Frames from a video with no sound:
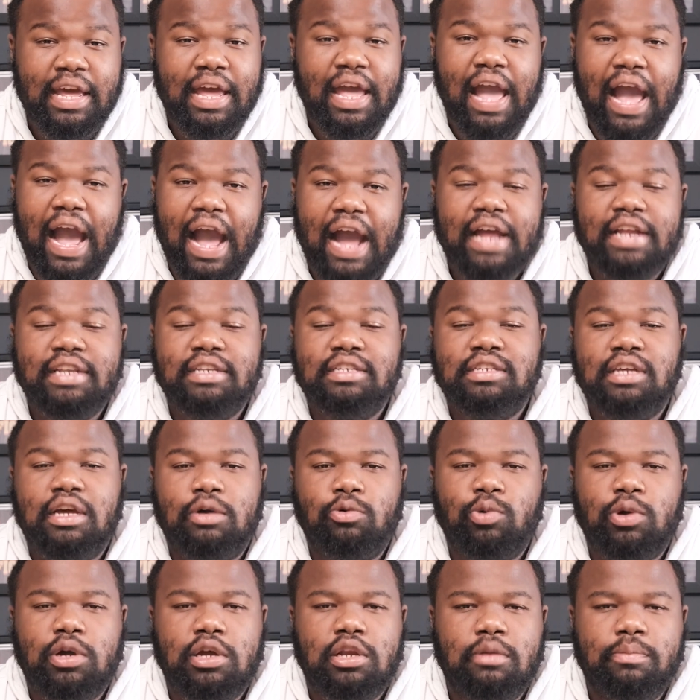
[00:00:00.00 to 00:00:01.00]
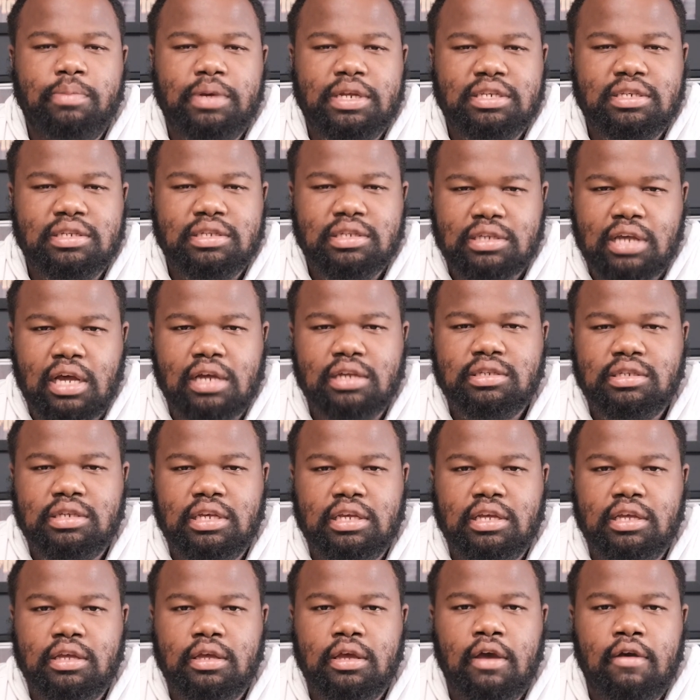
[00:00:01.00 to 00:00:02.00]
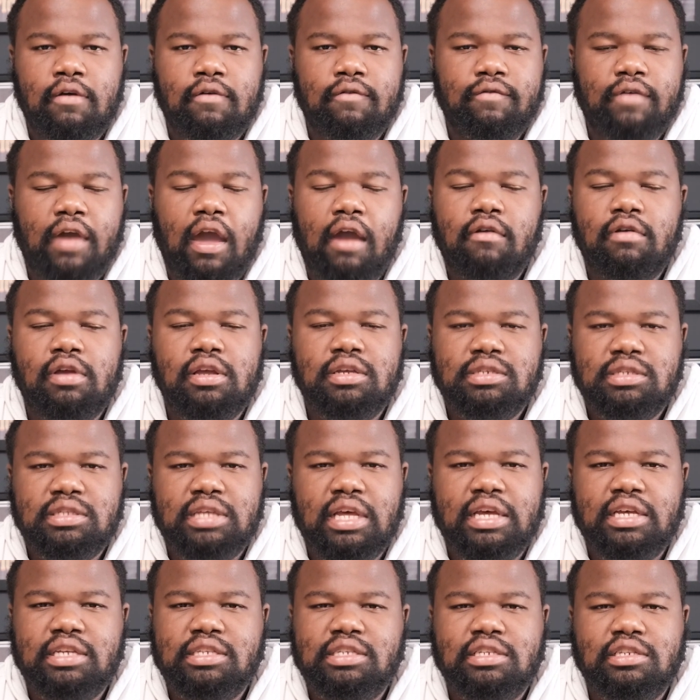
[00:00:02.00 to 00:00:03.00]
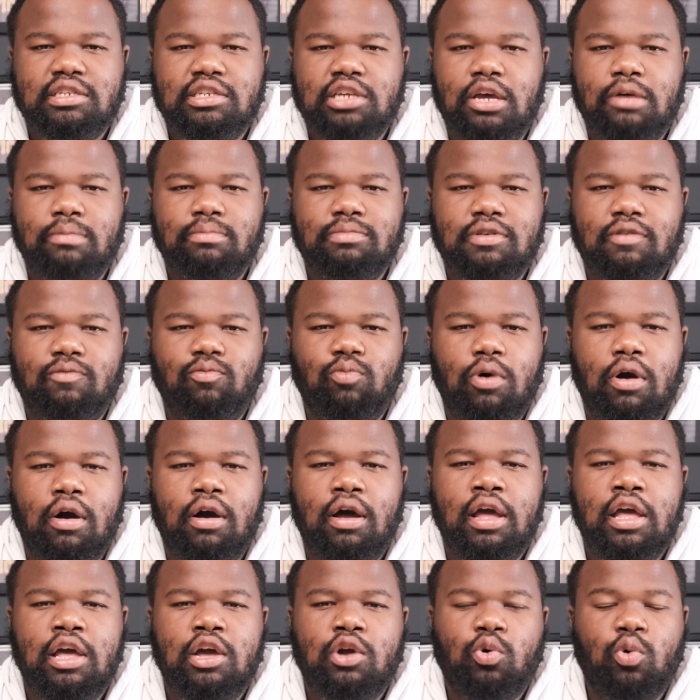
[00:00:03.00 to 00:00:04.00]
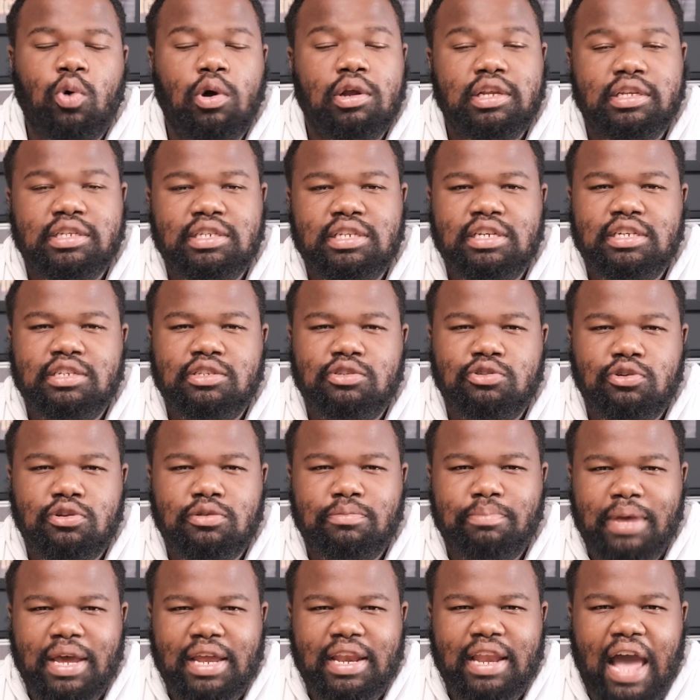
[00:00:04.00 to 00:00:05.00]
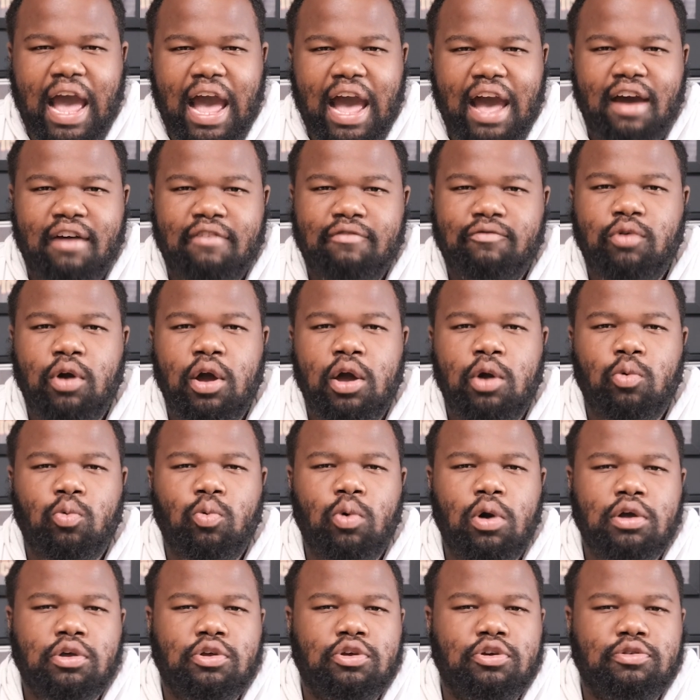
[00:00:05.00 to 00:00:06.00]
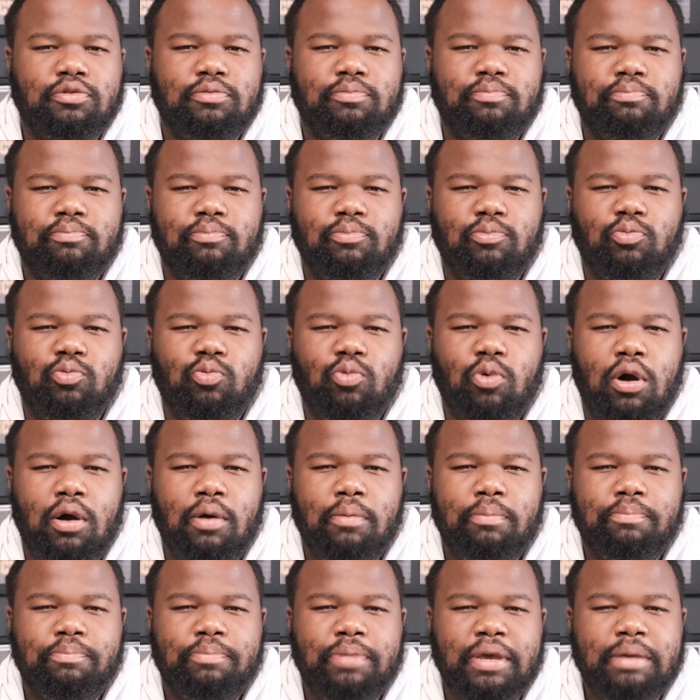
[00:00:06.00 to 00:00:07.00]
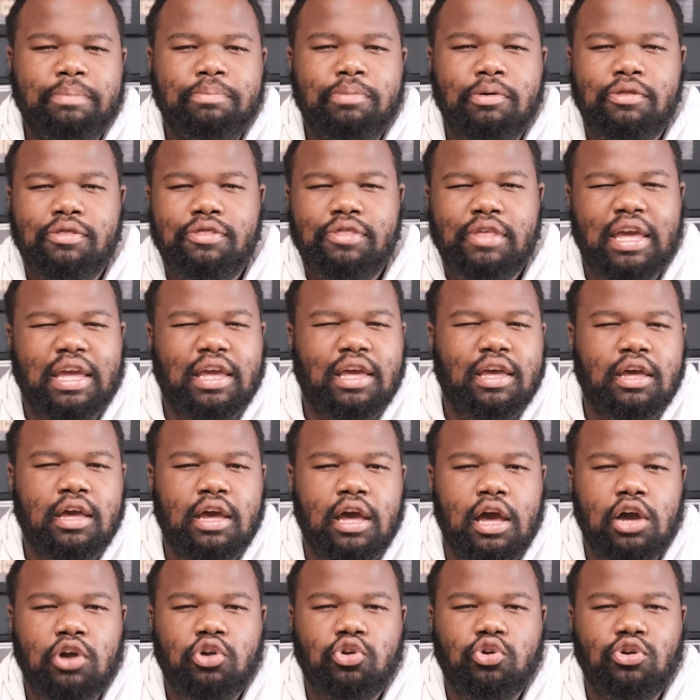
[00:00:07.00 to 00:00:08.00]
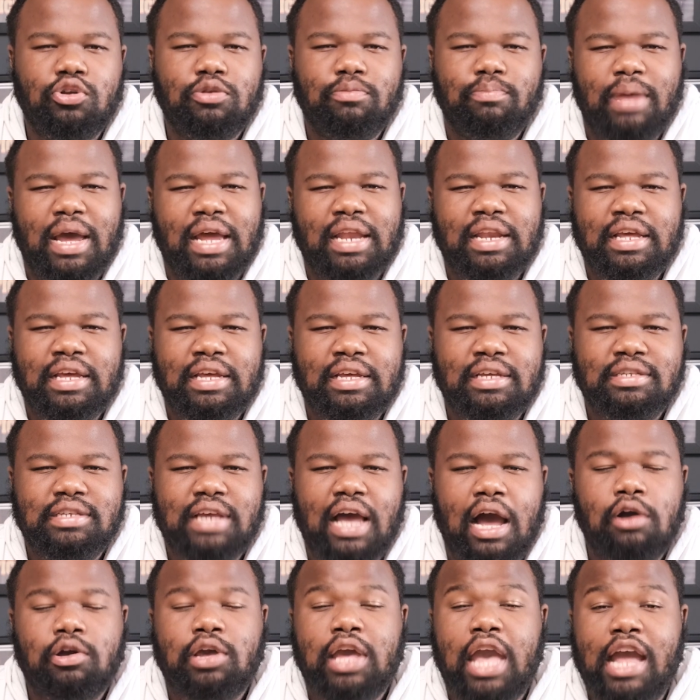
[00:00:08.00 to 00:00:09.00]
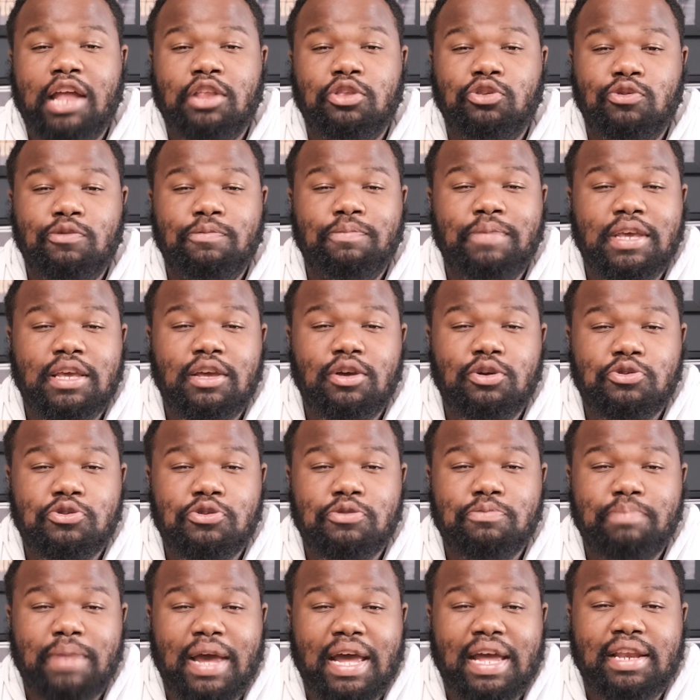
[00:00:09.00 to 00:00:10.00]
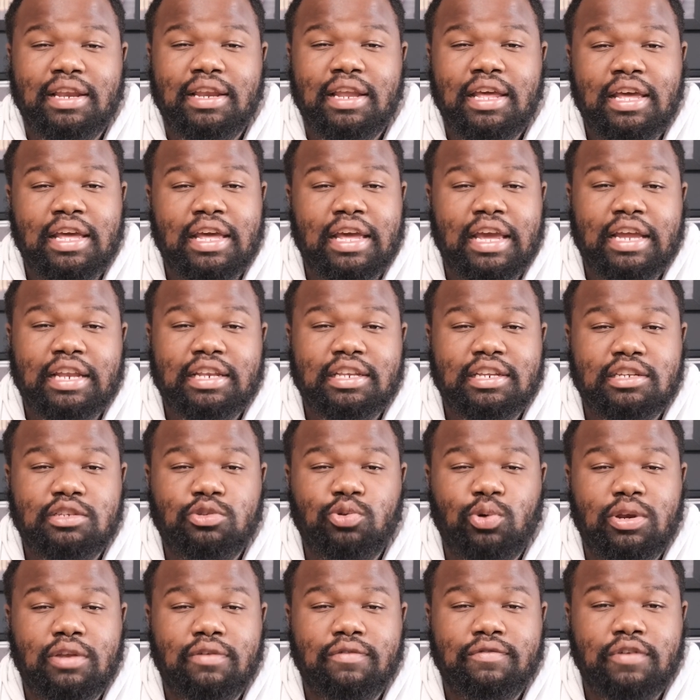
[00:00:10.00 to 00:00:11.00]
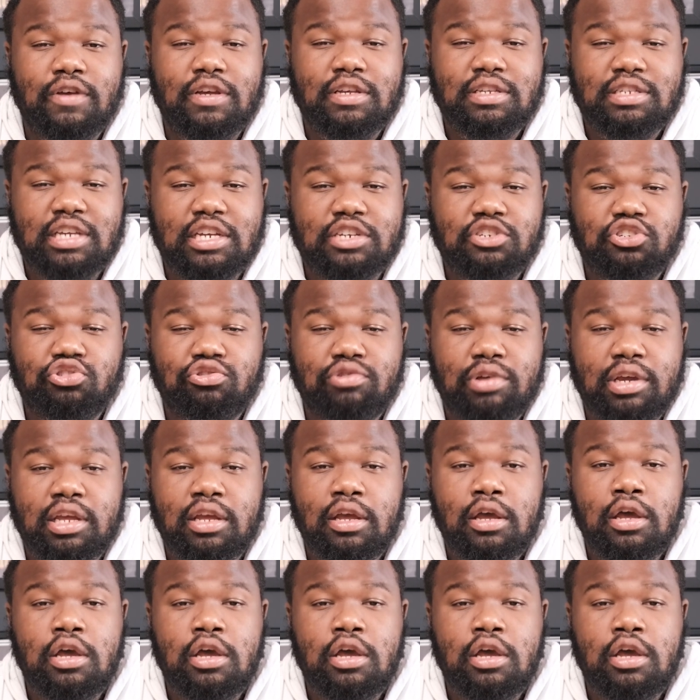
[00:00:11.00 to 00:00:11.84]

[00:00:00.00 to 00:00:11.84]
And we're going to be discussing various things in terms of what qualities good men have, what people think a good man is. How can you be a good man in the 21st century?